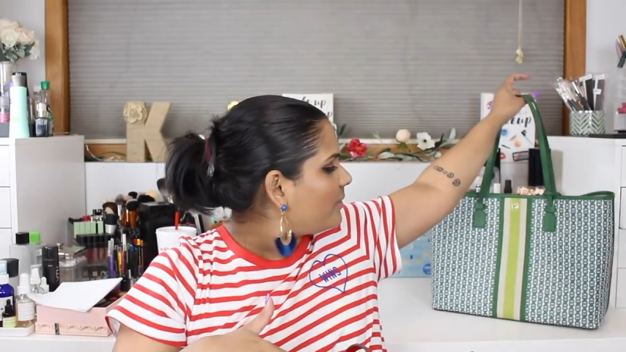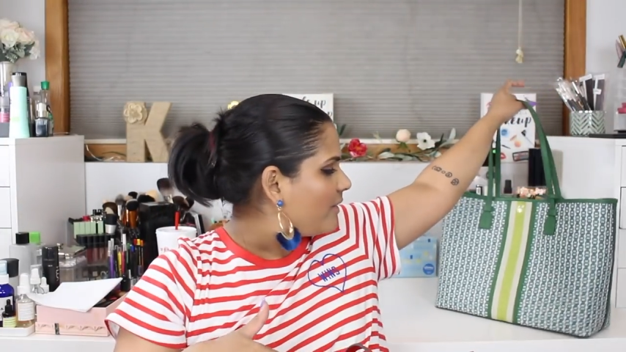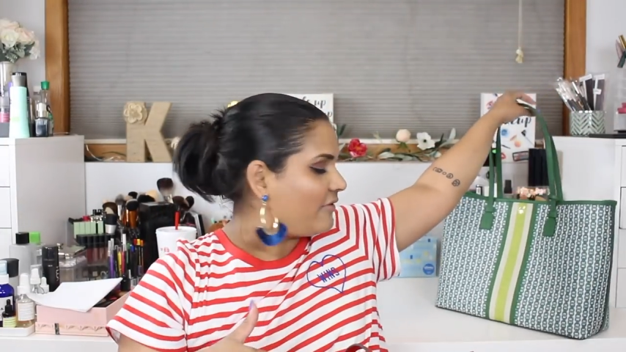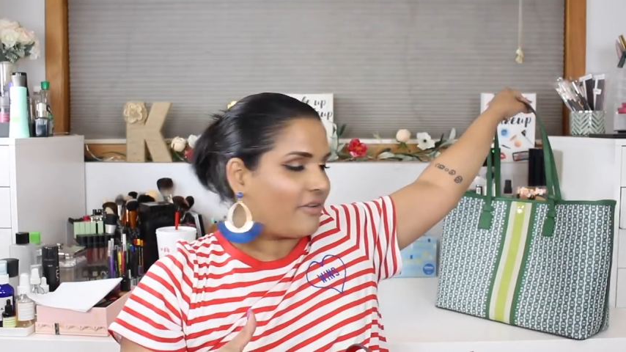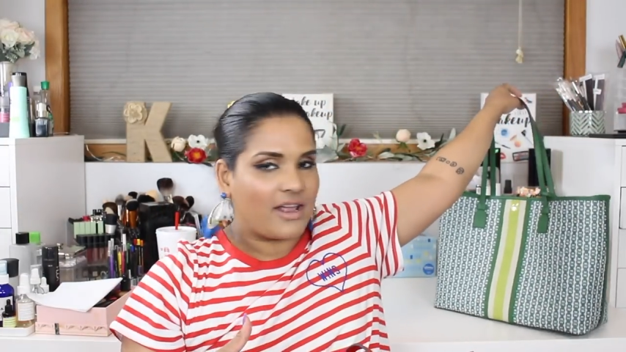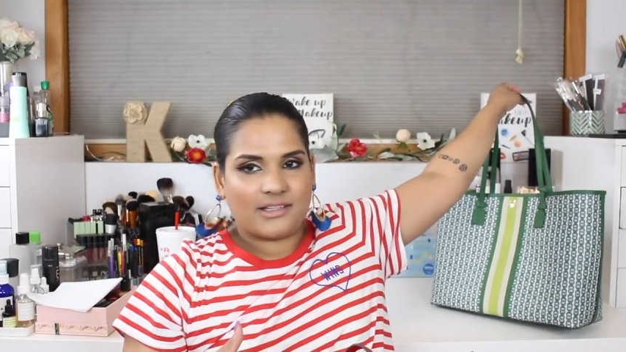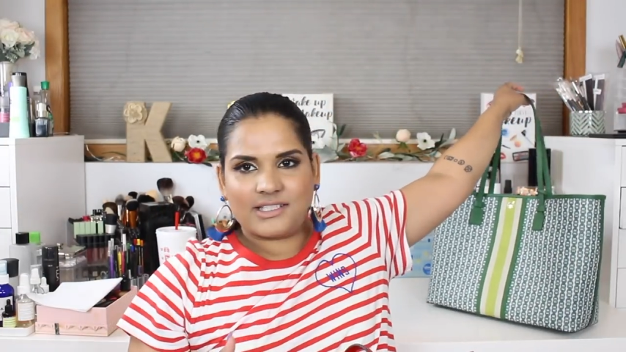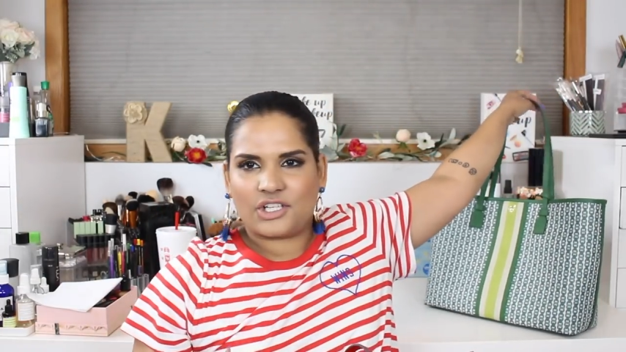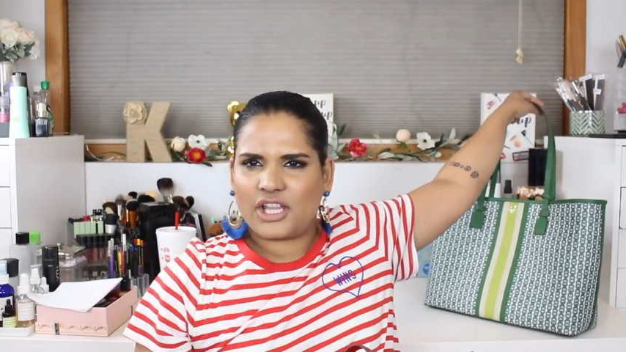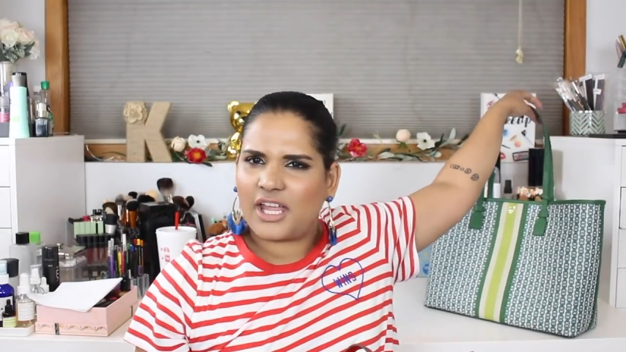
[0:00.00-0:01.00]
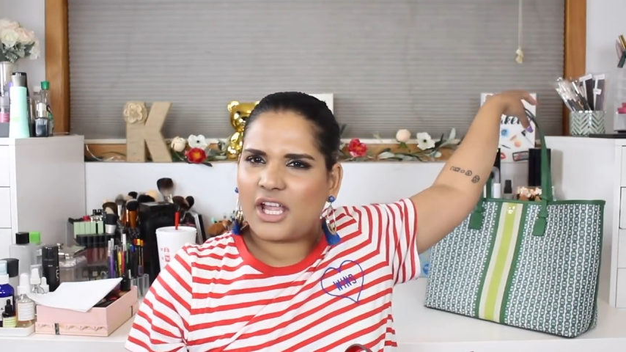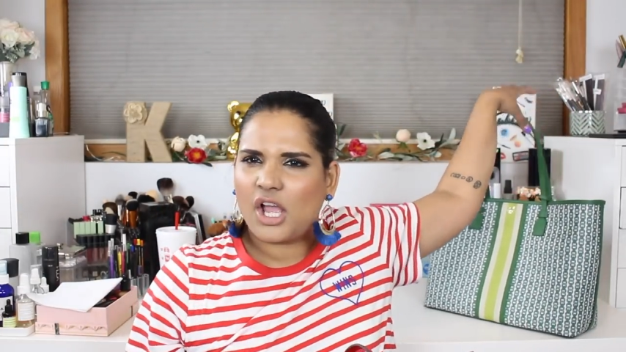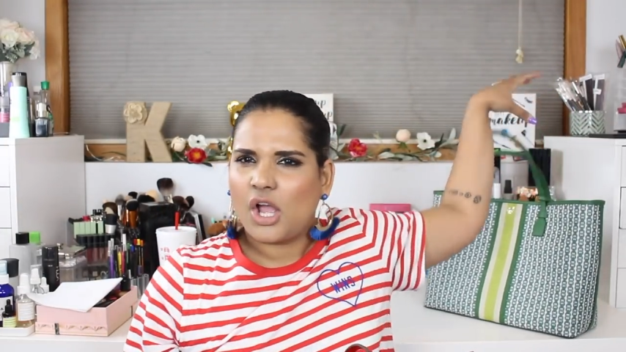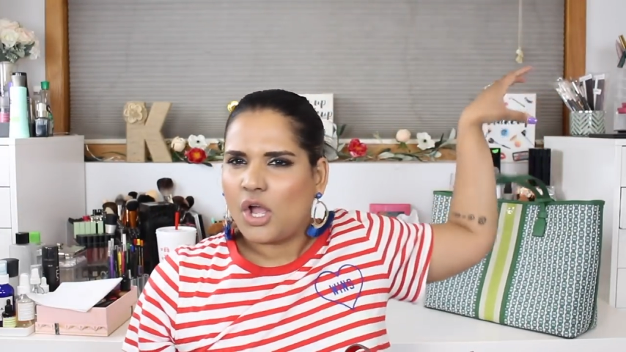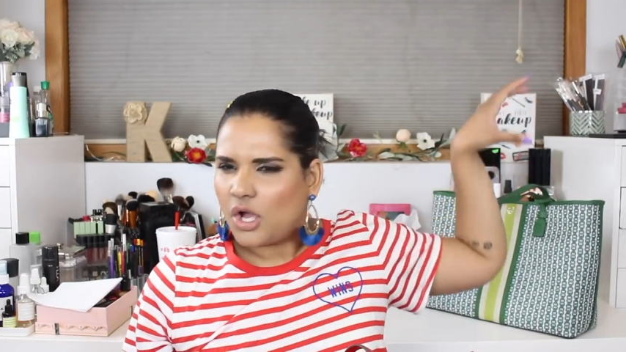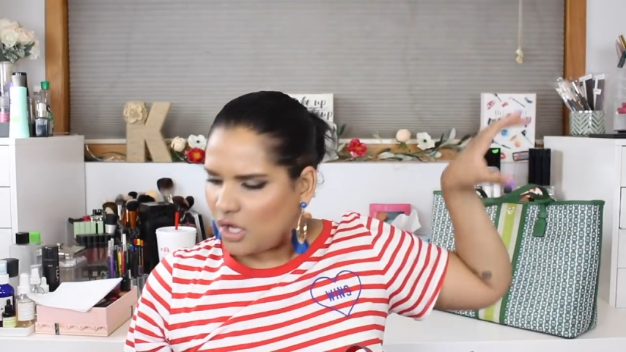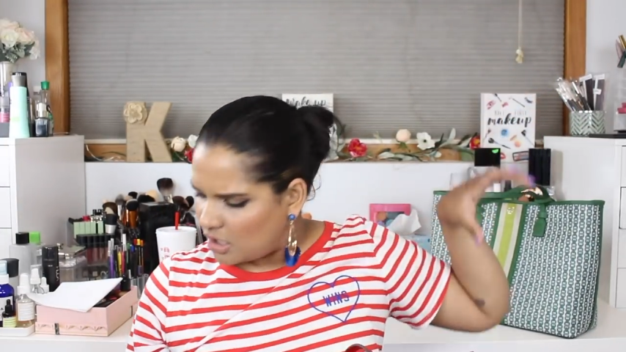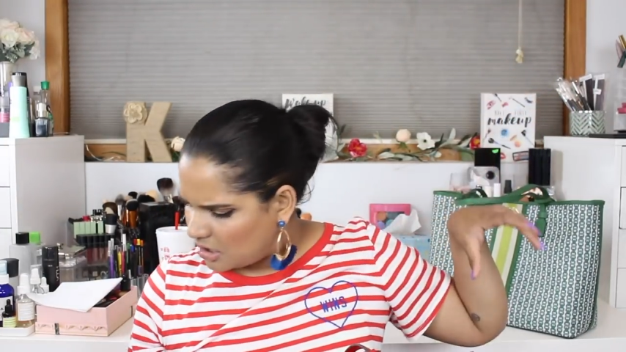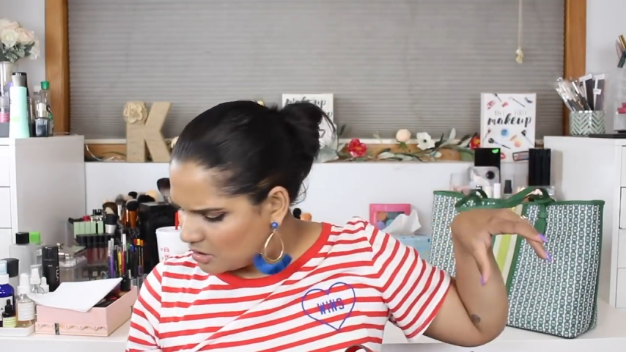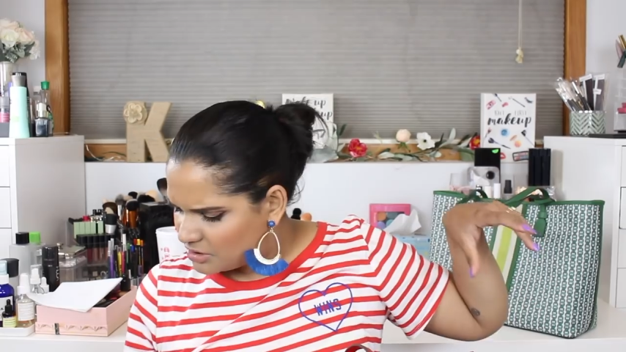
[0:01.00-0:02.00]
with my friends, they're like,
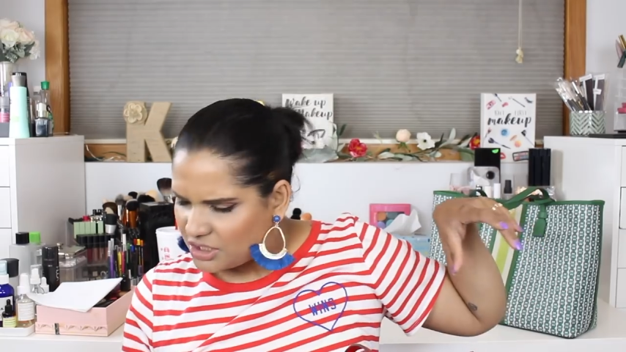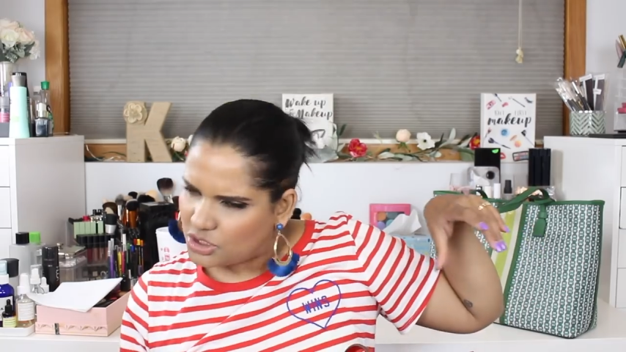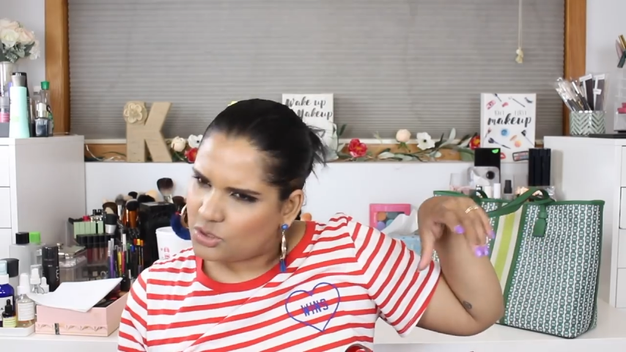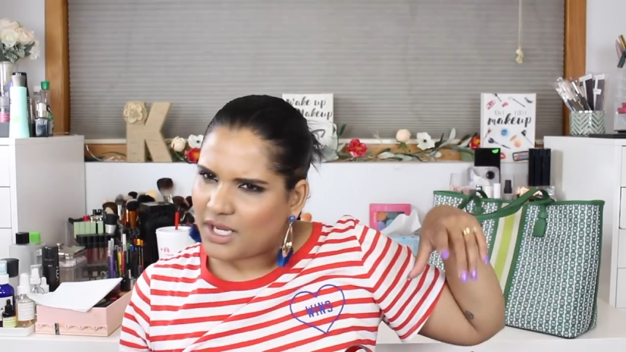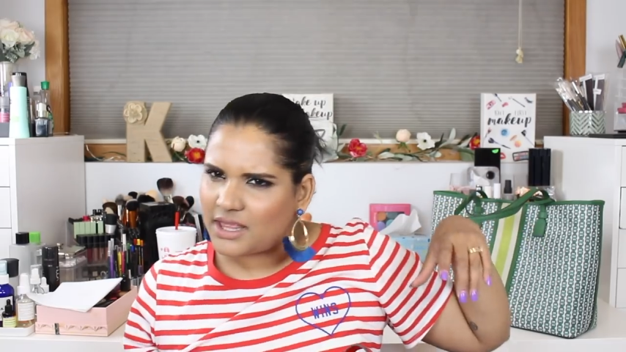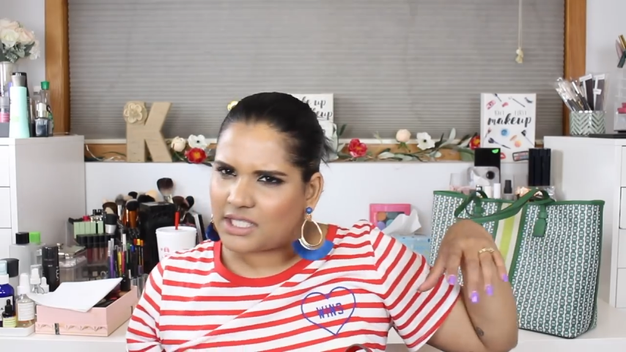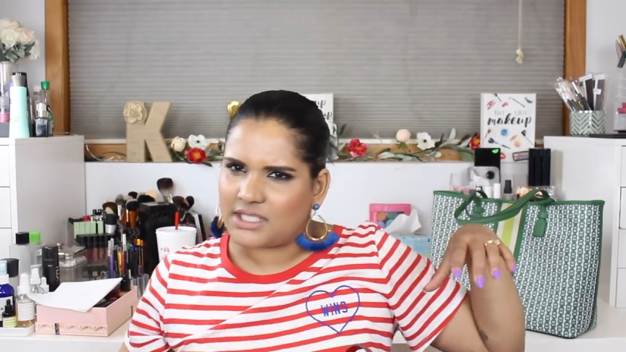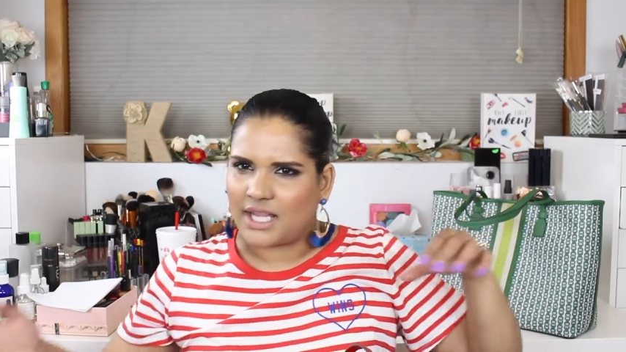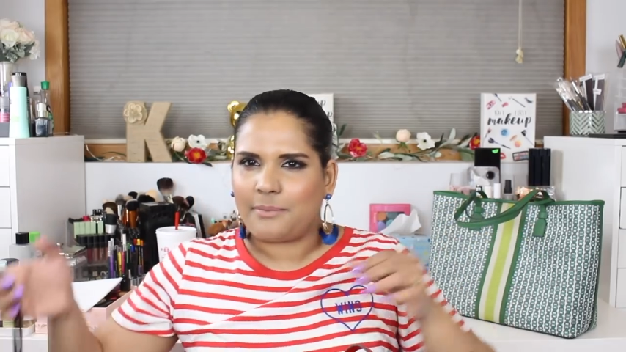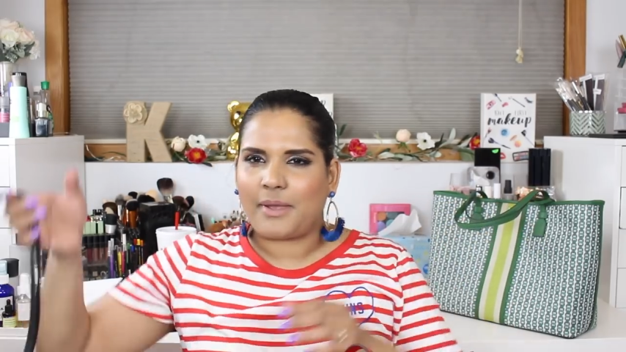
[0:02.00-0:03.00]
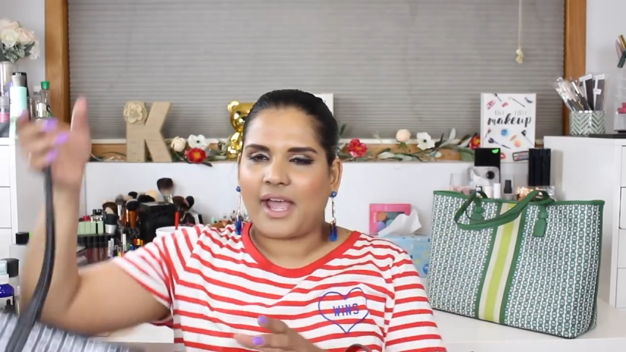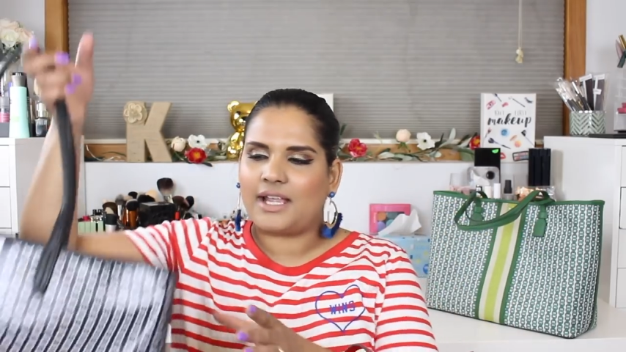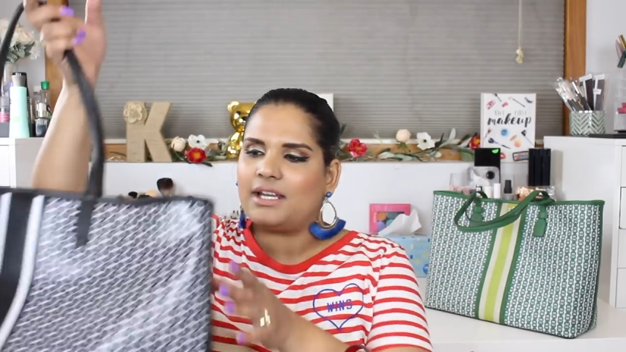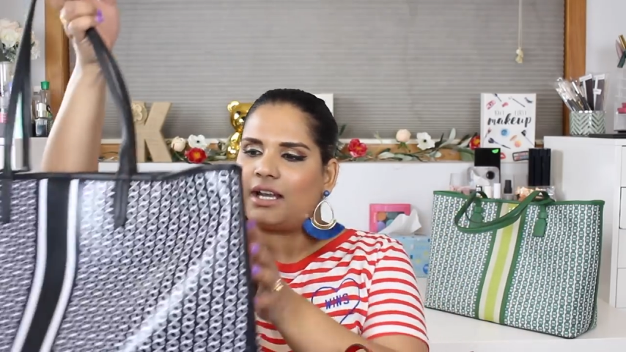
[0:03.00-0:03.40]
oh, did you get the same bag in